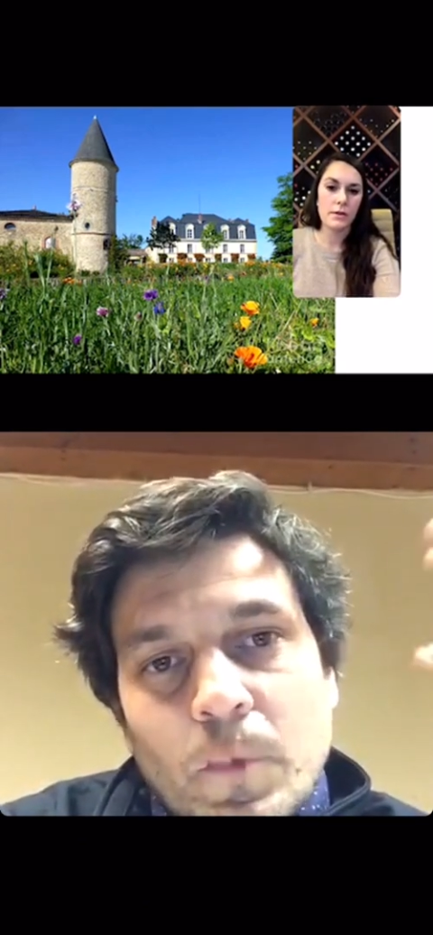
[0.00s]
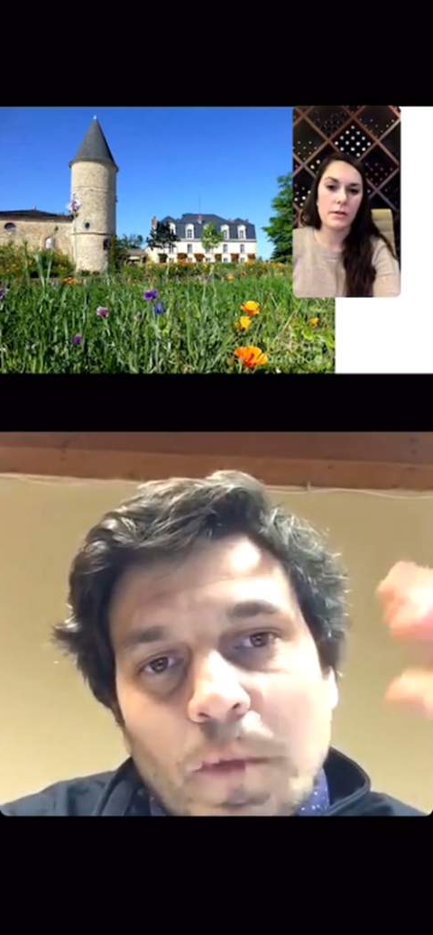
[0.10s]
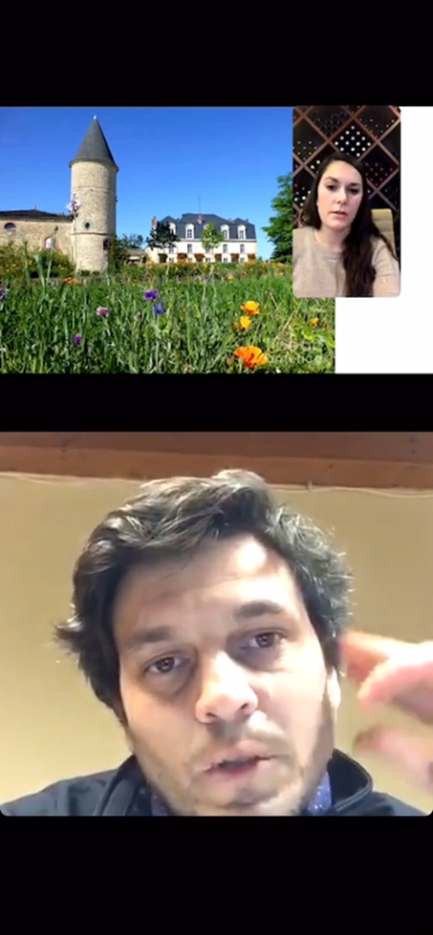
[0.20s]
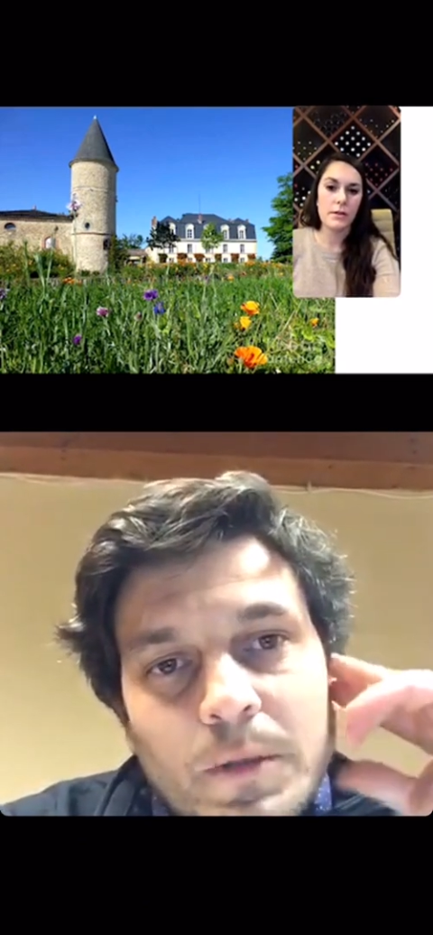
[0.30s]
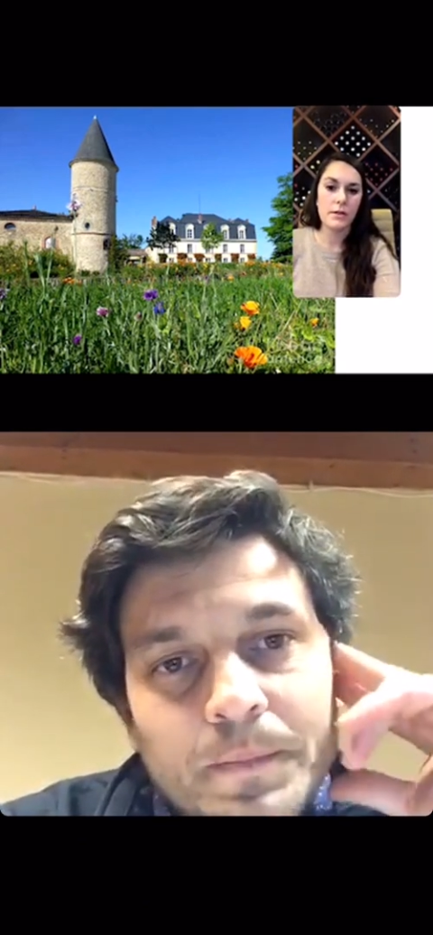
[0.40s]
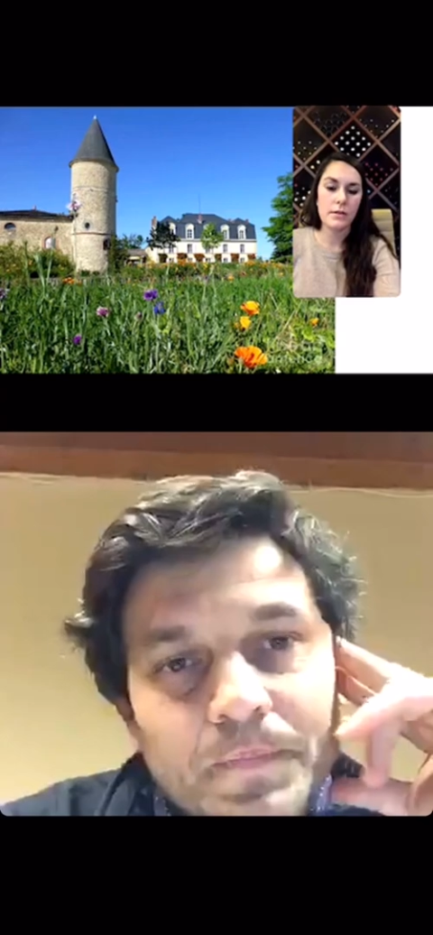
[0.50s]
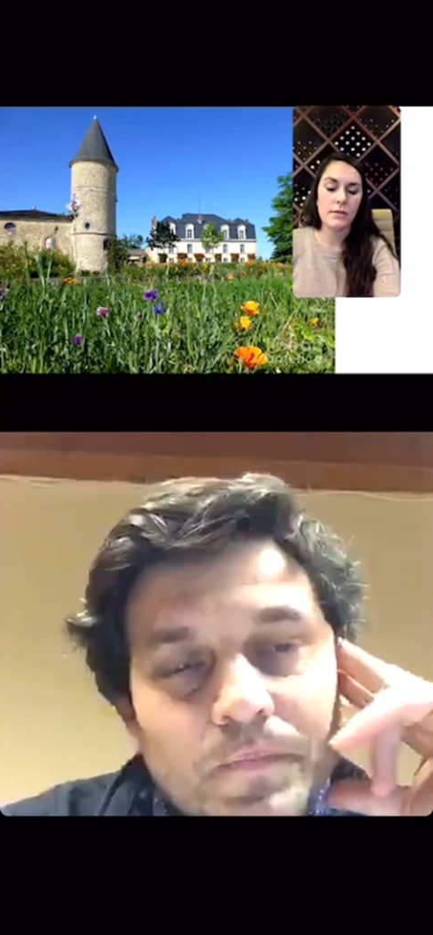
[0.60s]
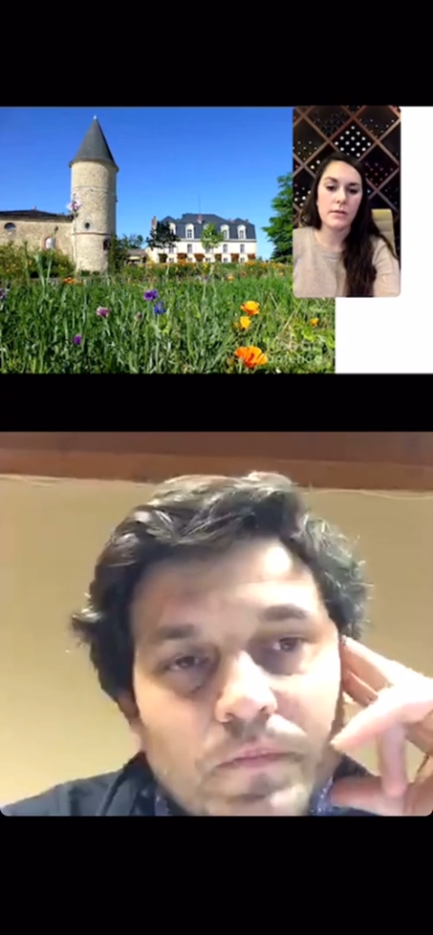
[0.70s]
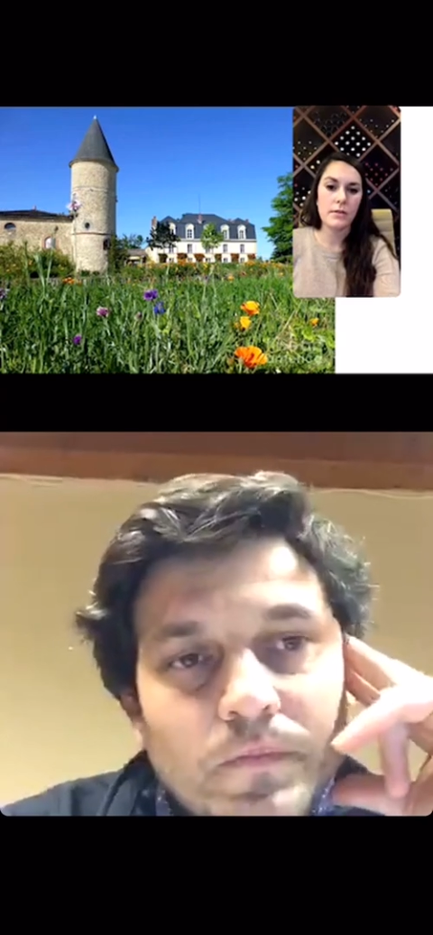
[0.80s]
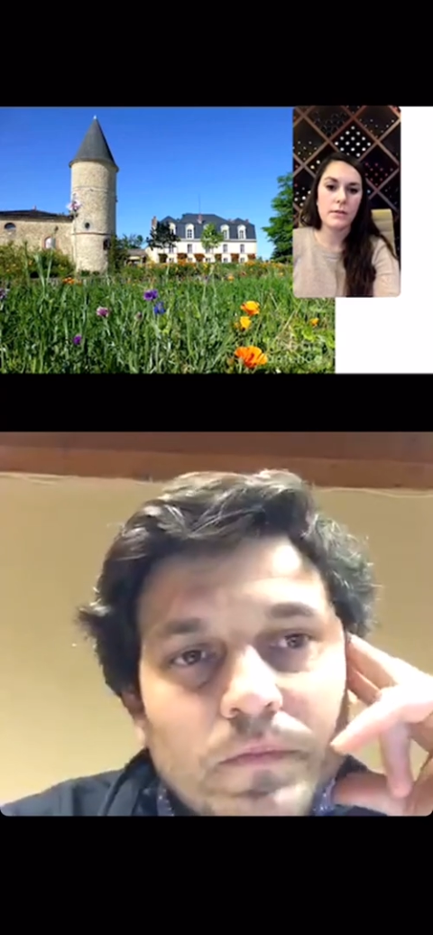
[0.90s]
No.
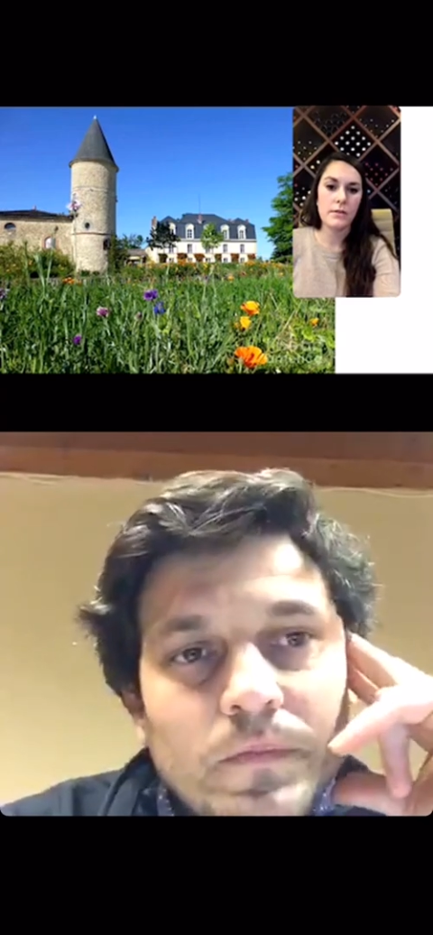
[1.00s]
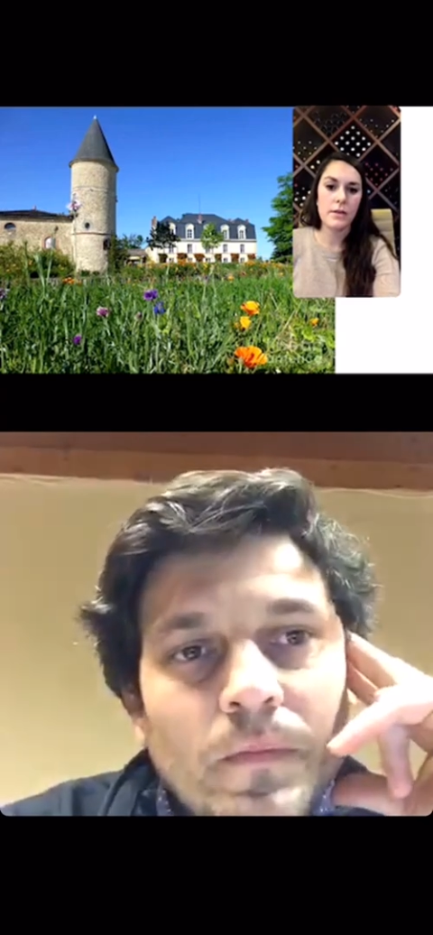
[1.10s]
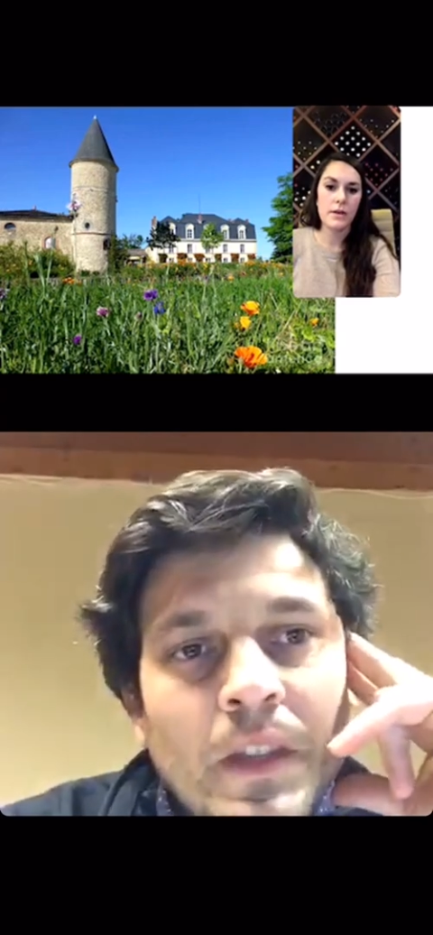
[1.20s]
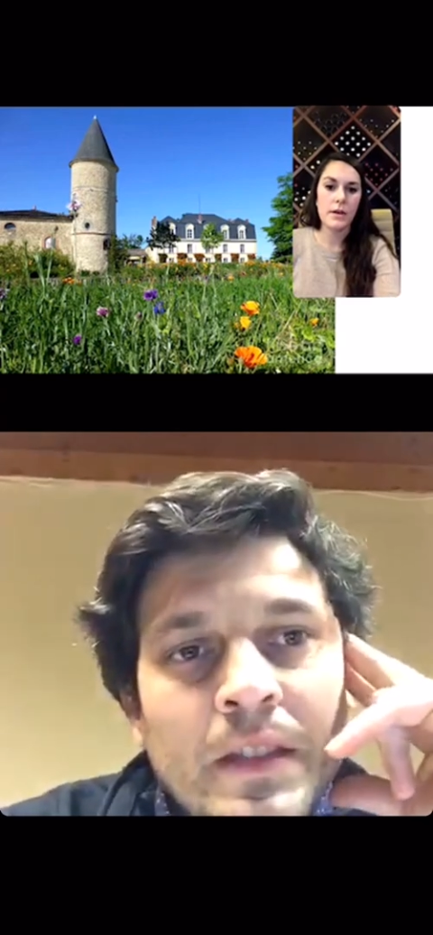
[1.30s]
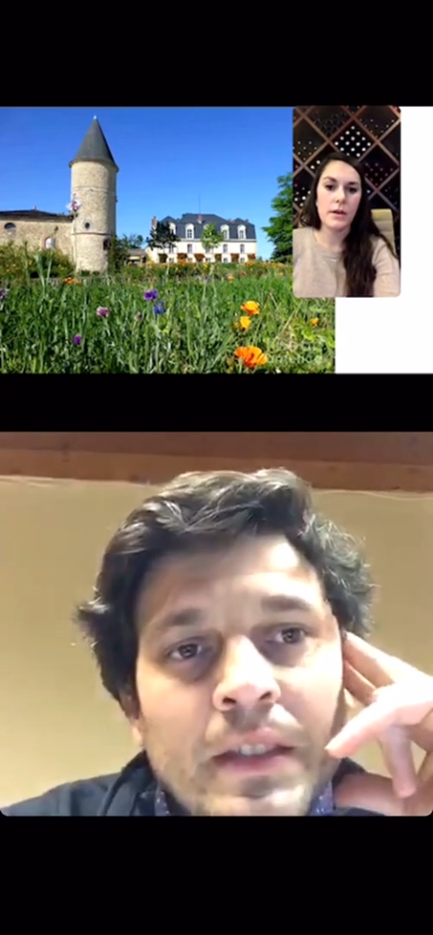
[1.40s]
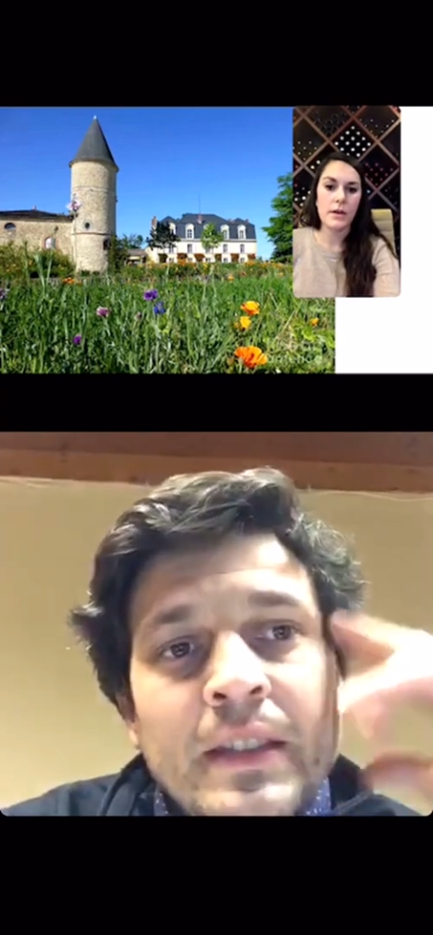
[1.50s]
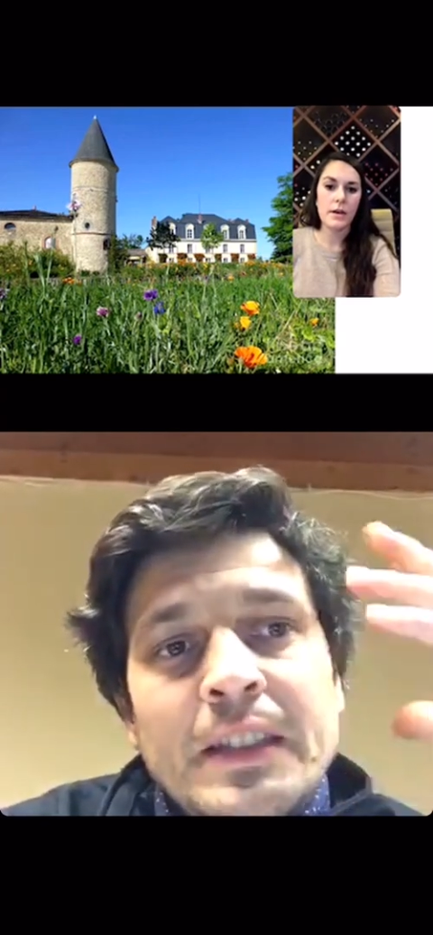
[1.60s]
This